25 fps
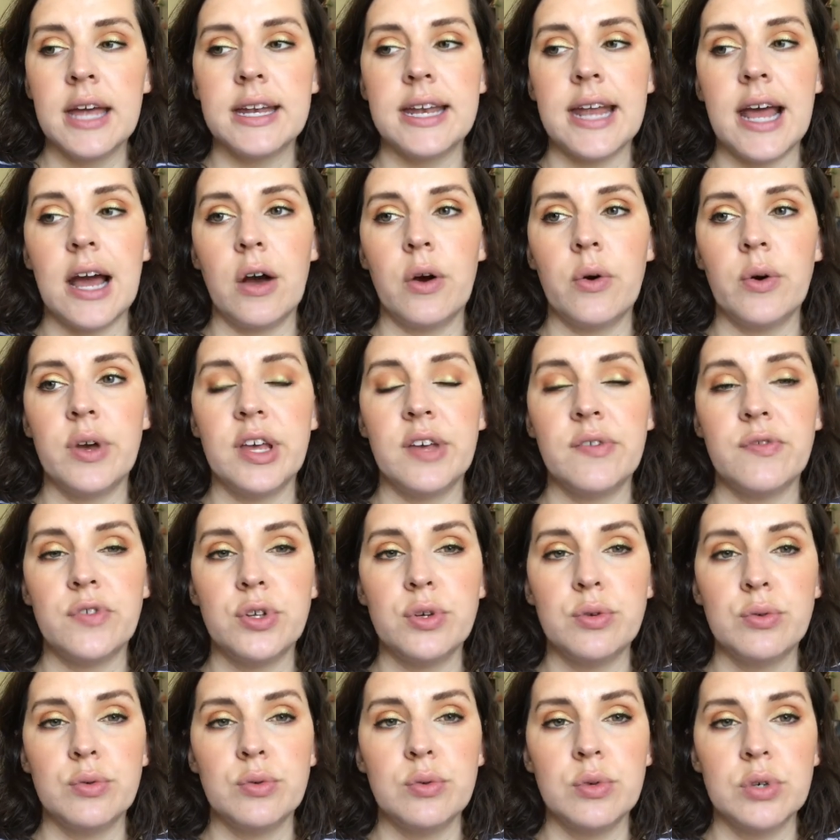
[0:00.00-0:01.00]
Now, if
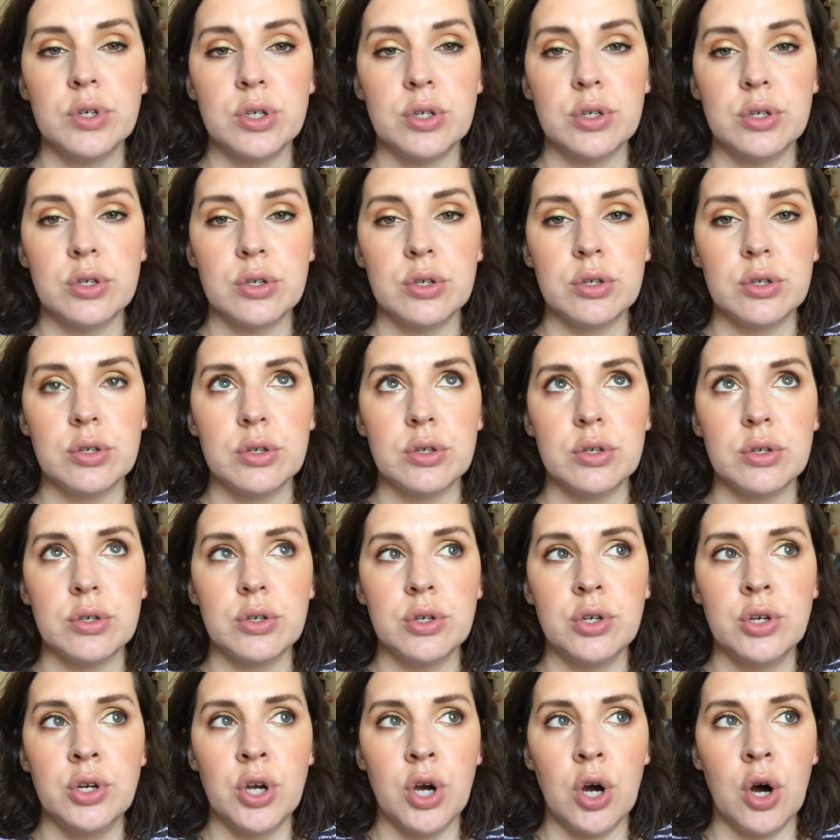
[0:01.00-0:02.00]
you
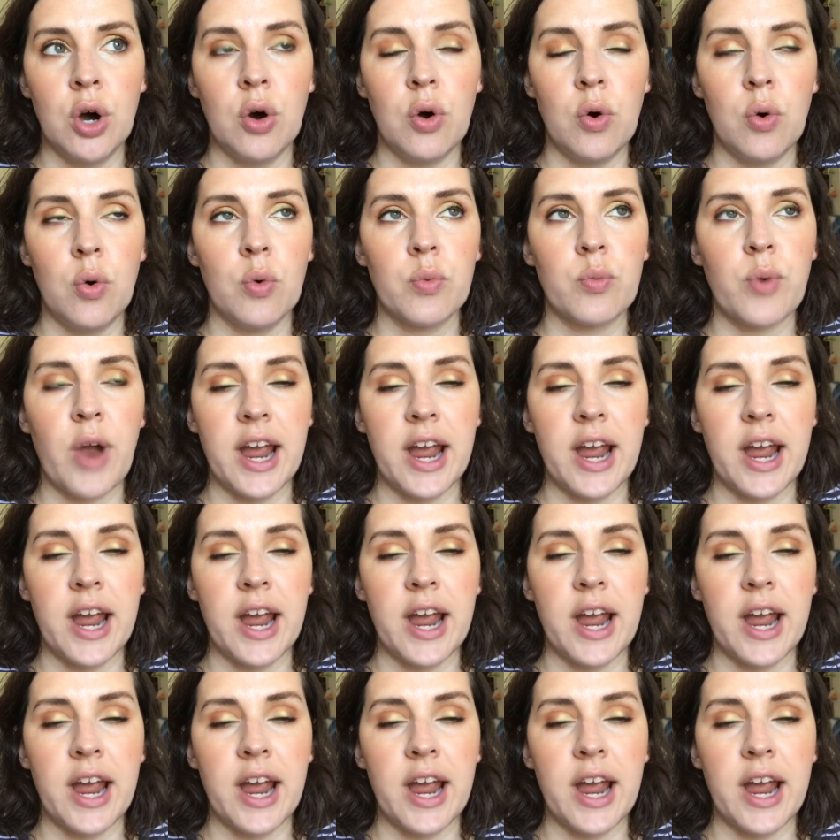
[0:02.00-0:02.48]
know